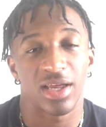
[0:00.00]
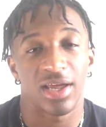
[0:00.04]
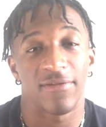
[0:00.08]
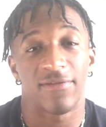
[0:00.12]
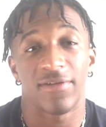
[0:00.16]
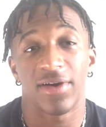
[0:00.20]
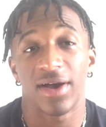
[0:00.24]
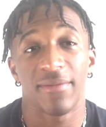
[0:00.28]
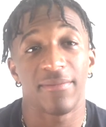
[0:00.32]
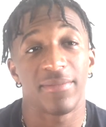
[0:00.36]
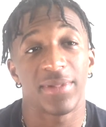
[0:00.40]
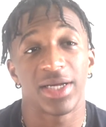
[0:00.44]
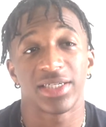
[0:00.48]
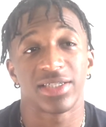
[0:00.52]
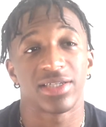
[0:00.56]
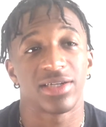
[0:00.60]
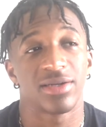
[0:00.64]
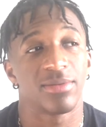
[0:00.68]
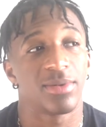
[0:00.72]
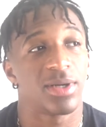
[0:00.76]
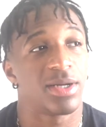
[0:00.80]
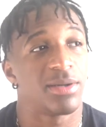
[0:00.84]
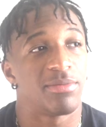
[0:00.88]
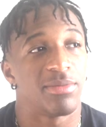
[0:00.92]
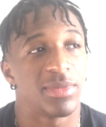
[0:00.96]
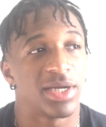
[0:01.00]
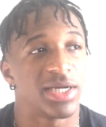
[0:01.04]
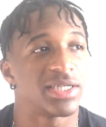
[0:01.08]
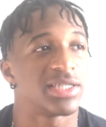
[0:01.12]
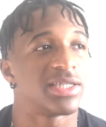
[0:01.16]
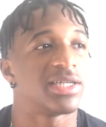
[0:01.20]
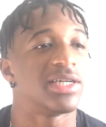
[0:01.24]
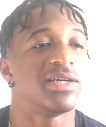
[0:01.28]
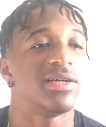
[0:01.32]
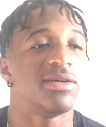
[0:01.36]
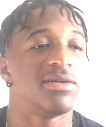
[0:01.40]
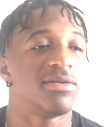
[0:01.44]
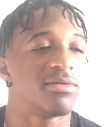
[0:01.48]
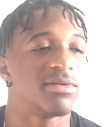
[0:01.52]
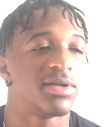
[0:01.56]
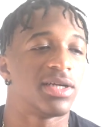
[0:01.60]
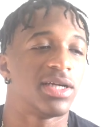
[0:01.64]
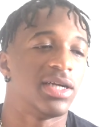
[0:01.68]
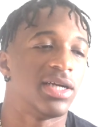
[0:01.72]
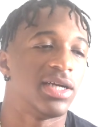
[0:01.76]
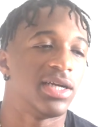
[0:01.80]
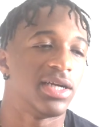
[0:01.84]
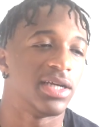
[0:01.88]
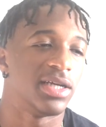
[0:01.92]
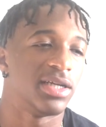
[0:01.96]
if I mess up, I mess up.
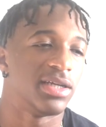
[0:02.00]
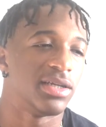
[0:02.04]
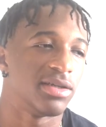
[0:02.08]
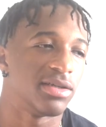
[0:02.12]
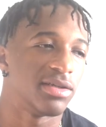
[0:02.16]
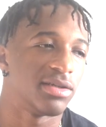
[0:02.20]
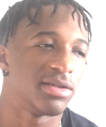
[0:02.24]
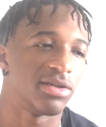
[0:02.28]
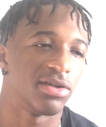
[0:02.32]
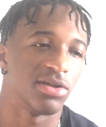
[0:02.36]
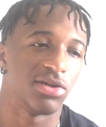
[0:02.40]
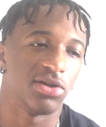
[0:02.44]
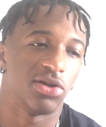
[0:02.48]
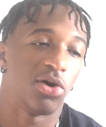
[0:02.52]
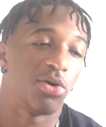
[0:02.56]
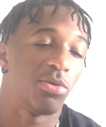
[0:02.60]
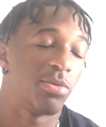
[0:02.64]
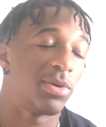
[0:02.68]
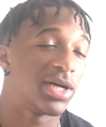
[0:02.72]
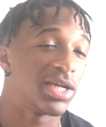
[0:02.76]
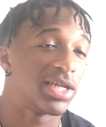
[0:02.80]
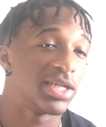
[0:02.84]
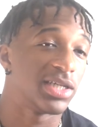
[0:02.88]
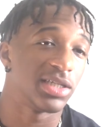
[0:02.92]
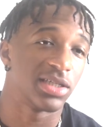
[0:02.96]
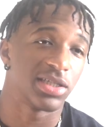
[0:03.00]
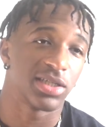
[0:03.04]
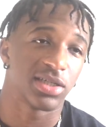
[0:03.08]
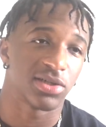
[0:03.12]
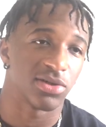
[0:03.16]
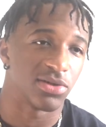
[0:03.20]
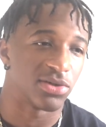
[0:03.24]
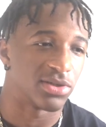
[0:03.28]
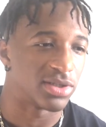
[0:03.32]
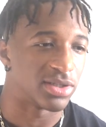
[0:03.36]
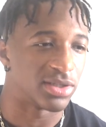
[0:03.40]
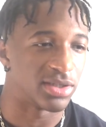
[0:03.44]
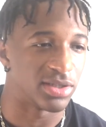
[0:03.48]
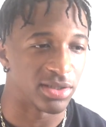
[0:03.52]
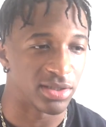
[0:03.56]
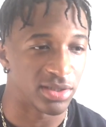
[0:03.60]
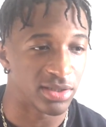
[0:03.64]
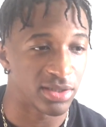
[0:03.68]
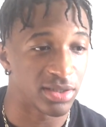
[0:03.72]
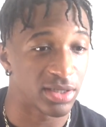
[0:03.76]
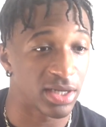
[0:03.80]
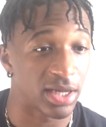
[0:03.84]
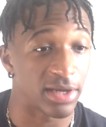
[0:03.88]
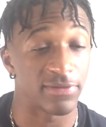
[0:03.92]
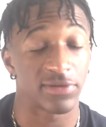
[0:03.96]
And nobody's going
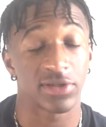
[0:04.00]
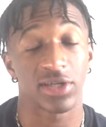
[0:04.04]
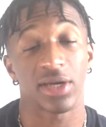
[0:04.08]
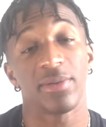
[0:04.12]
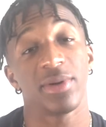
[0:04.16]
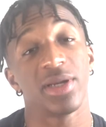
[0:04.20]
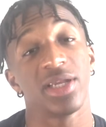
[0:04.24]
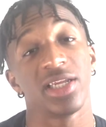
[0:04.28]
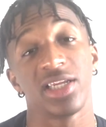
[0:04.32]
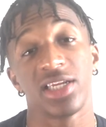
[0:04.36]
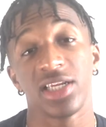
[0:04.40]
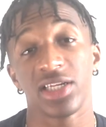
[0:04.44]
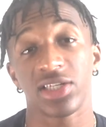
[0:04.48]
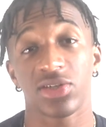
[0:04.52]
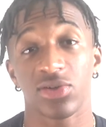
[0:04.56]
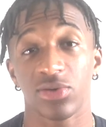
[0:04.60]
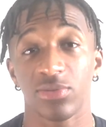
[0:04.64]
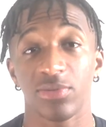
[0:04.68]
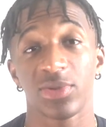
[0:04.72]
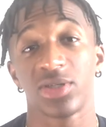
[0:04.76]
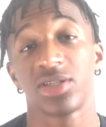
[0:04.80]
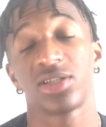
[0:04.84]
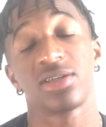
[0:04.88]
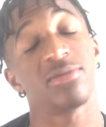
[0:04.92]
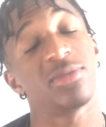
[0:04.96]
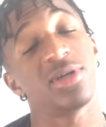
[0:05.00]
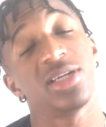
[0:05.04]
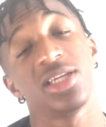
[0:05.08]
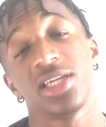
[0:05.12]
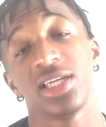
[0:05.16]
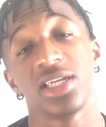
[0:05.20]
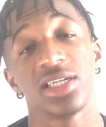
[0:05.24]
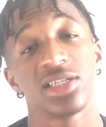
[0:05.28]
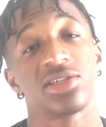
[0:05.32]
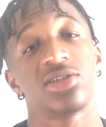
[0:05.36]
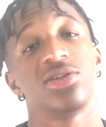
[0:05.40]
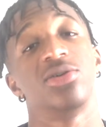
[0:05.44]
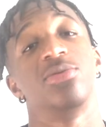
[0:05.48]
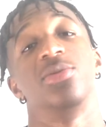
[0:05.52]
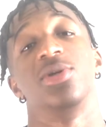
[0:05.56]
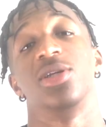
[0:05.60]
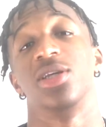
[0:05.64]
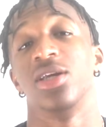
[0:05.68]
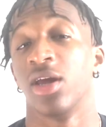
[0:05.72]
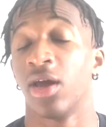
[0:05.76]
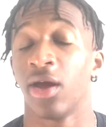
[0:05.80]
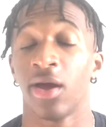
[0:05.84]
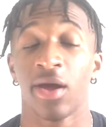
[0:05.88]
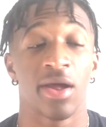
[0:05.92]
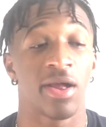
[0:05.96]
to... If somebody gets on me, somebody gets on
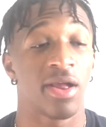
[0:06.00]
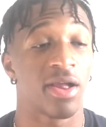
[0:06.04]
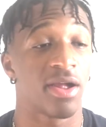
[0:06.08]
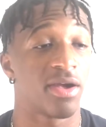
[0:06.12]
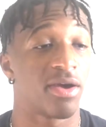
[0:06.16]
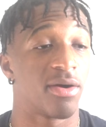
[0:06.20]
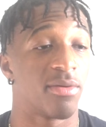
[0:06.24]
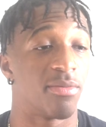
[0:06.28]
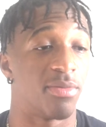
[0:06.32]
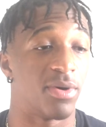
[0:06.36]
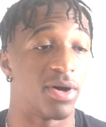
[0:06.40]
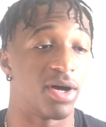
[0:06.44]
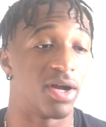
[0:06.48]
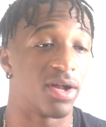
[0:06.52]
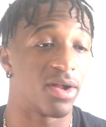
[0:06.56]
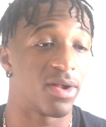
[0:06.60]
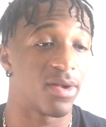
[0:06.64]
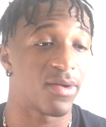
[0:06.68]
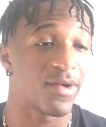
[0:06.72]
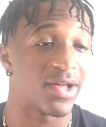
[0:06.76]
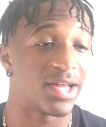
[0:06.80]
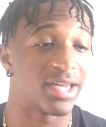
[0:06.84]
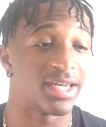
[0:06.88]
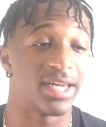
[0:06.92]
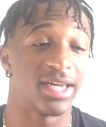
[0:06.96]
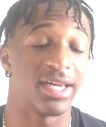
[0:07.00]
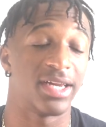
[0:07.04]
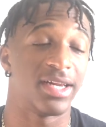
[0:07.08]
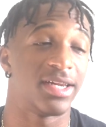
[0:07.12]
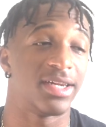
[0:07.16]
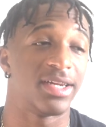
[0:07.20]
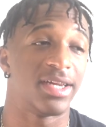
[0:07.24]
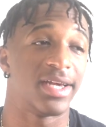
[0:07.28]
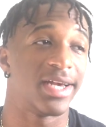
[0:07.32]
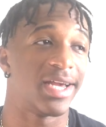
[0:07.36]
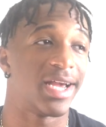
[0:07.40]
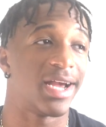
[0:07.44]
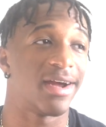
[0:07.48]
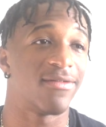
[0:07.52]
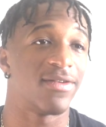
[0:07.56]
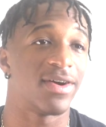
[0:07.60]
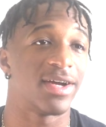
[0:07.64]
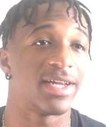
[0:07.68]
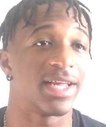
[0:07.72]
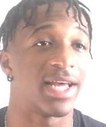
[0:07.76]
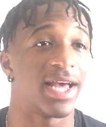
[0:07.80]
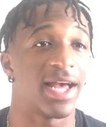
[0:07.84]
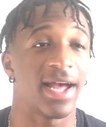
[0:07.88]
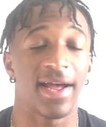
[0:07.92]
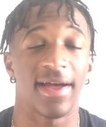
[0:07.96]
me. But at the end of the day, I'd
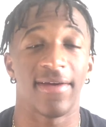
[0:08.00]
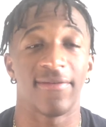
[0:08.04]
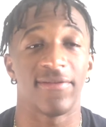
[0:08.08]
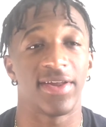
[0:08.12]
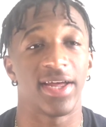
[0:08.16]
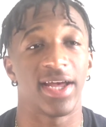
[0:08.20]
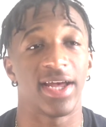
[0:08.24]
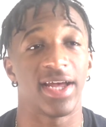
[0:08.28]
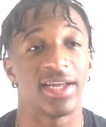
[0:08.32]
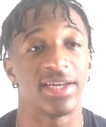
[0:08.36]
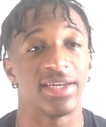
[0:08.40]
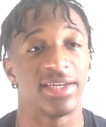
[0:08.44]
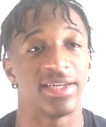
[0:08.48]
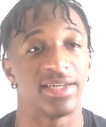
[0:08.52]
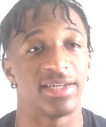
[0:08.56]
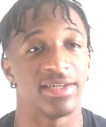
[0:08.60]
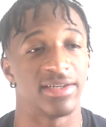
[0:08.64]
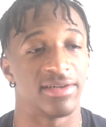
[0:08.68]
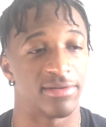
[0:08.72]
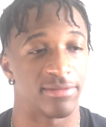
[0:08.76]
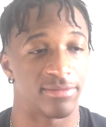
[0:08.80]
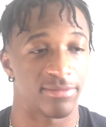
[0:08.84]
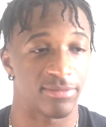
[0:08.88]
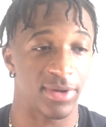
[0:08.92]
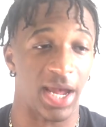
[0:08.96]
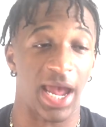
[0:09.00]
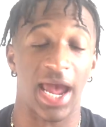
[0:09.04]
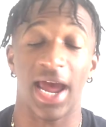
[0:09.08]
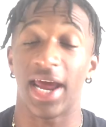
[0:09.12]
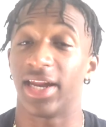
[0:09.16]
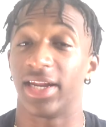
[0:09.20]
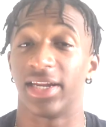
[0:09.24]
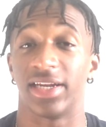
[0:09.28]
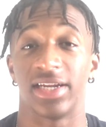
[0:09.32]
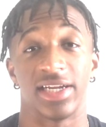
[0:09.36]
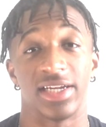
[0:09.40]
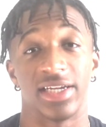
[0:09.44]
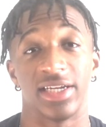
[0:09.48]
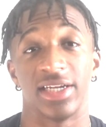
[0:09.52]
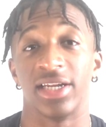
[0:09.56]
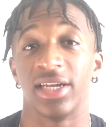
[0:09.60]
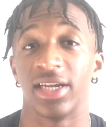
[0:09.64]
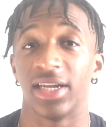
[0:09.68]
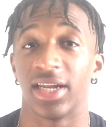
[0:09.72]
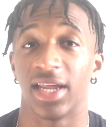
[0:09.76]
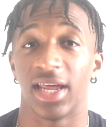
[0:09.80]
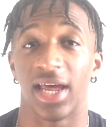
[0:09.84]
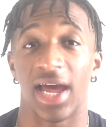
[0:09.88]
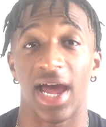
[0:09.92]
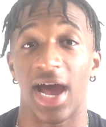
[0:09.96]
rather have that than editing
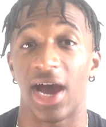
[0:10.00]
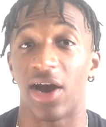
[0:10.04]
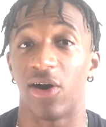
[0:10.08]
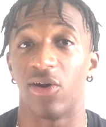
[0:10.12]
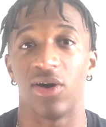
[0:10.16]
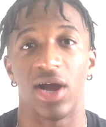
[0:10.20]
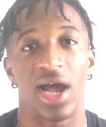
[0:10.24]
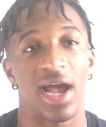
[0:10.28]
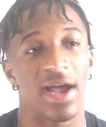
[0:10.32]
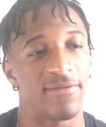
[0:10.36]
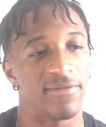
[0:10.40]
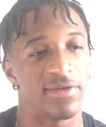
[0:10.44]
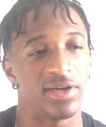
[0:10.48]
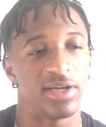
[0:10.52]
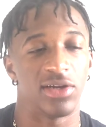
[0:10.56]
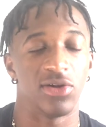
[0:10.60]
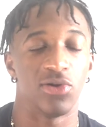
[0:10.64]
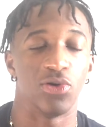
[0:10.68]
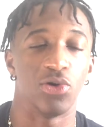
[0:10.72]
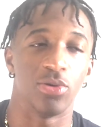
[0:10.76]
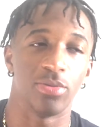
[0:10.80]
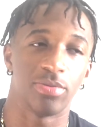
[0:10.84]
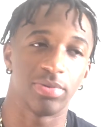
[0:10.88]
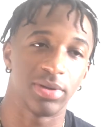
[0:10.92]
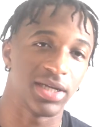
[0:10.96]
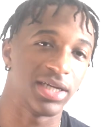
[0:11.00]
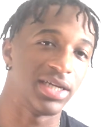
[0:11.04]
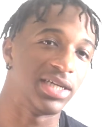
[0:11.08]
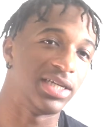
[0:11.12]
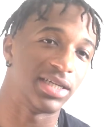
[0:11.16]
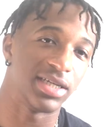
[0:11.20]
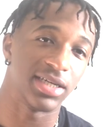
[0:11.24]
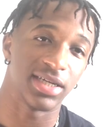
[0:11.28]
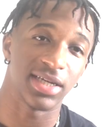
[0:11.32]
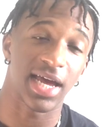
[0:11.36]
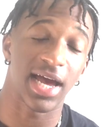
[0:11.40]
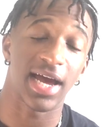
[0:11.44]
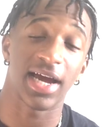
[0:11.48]
out every little piece